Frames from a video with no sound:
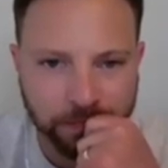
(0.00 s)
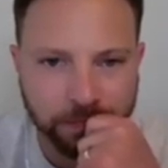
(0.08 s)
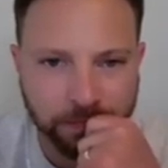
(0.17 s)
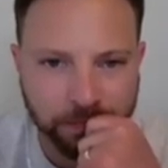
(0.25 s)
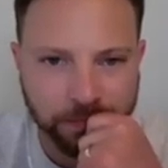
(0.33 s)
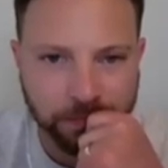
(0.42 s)

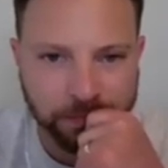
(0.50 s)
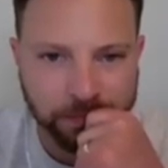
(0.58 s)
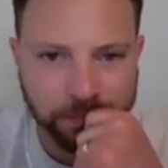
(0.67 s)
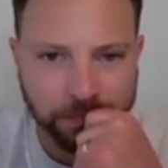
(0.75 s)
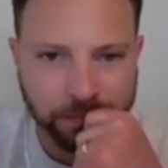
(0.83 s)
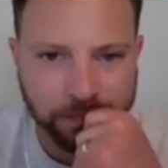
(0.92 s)

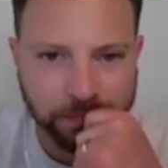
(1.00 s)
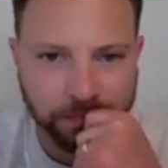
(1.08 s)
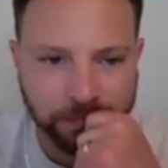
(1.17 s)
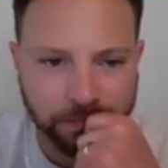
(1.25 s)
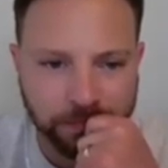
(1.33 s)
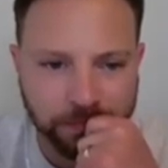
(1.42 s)

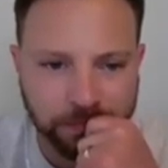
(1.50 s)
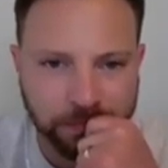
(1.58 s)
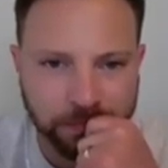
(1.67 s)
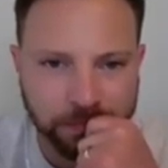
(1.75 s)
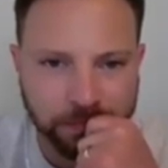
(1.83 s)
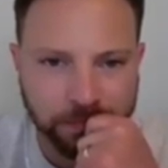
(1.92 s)

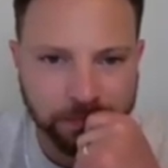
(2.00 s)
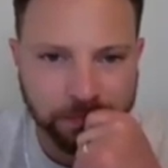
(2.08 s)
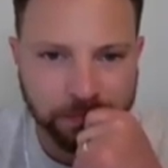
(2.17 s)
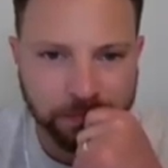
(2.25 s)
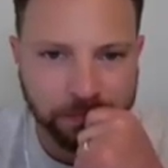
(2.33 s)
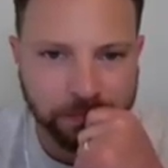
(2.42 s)

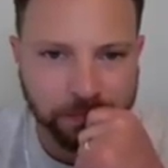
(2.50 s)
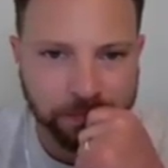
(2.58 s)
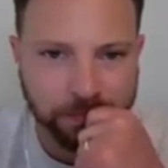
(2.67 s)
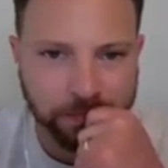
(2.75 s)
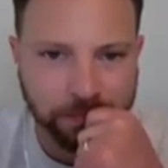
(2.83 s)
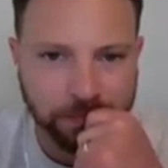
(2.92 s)

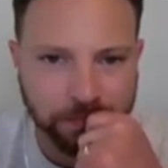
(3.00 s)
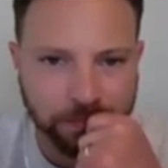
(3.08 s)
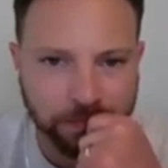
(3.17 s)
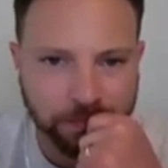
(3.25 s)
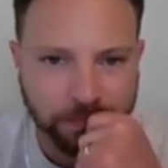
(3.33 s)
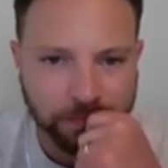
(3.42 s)

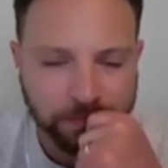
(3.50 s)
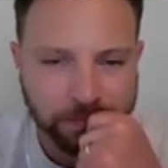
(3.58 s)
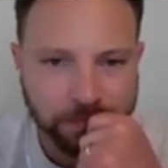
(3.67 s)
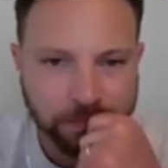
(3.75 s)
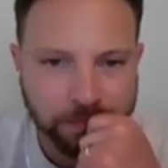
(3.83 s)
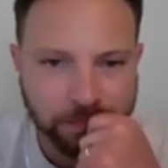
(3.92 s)
(silent)